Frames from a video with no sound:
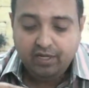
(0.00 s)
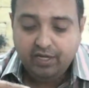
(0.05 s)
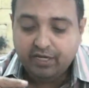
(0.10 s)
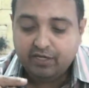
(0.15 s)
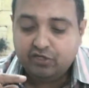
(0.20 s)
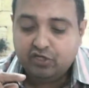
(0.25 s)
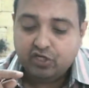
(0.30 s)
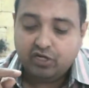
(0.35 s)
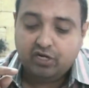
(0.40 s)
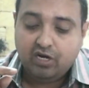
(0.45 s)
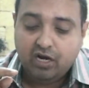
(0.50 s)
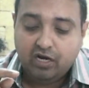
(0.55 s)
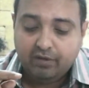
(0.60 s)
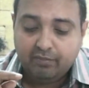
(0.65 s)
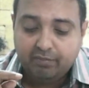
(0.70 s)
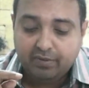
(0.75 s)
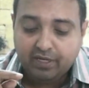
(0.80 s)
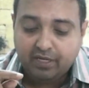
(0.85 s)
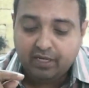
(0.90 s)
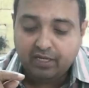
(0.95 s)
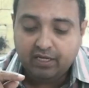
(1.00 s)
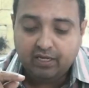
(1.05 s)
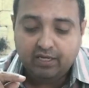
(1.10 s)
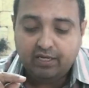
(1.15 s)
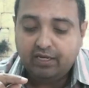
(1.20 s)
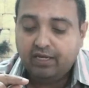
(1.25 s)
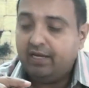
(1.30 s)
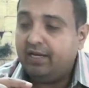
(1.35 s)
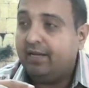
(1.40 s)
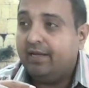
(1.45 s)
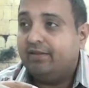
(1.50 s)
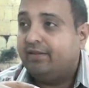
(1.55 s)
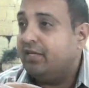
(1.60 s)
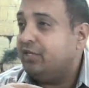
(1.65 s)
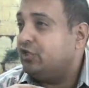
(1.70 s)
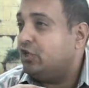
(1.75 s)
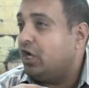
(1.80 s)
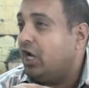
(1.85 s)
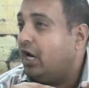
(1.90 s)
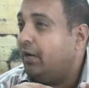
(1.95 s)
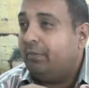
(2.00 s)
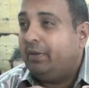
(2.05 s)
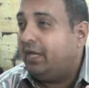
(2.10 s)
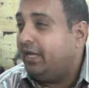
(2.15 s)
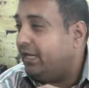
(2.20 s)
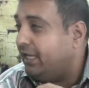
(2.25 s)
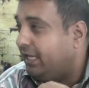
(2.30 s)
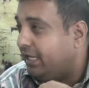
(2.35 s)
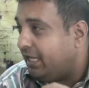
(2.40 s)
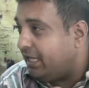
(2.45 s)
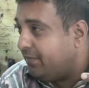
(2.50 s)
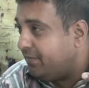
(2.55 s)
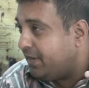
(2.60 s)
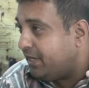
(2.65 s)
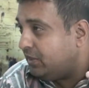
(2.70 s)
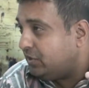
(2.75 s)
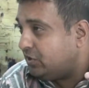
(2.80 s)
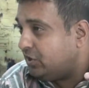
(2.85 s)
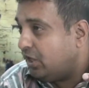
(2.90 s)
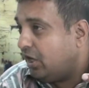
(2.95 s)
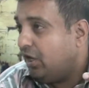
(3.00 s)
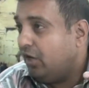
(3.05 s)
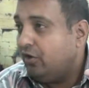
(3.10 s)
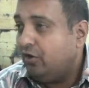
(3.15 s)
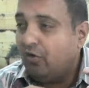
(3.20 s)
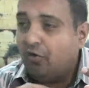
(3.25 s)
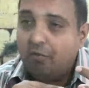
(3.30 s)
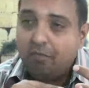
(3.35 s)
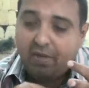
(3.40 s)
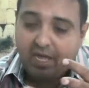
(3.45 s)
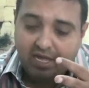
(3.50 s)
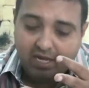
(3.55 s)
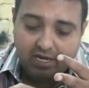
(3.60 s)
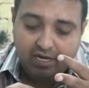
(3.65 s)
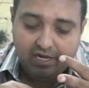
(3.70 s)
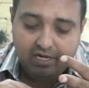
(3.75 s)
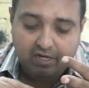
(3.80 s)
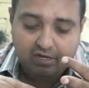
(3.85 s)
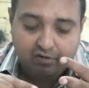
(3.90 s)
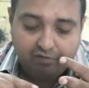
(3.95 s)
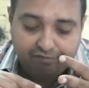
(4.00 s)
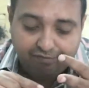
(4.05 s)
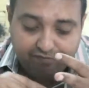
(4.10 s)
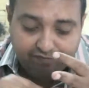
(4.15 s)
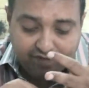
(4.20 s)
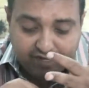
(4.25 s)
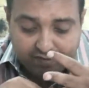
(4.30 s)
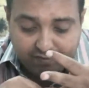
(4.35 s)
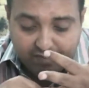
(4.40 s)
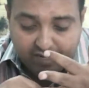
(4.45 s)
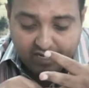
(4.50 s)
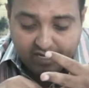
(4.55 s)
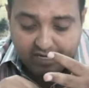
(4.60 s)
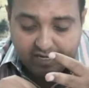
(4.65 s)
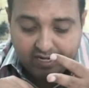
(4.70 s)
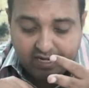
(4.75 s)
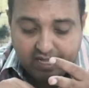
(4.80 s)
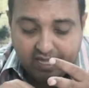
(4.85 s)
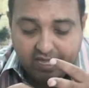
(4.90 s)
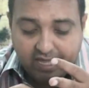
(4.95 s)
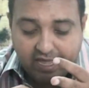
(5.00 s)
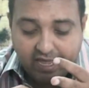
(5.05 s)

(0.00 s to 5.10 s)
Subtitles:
It should not be, there should not be any image, no male, no female.